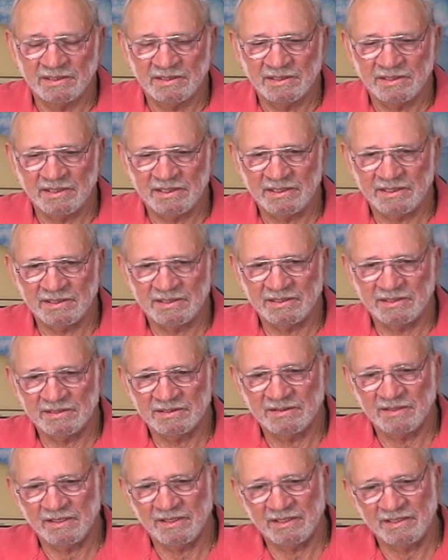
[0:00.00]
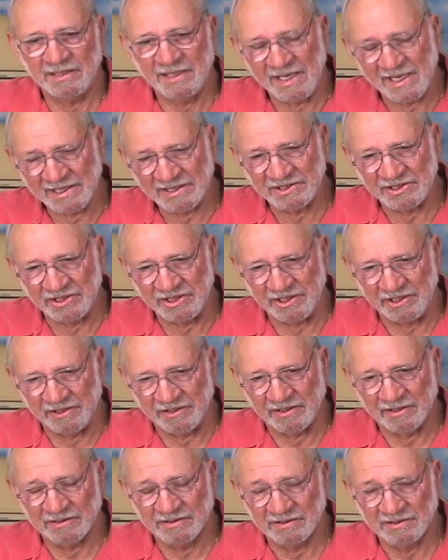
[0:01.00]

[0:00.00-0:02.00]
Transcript: And the next year,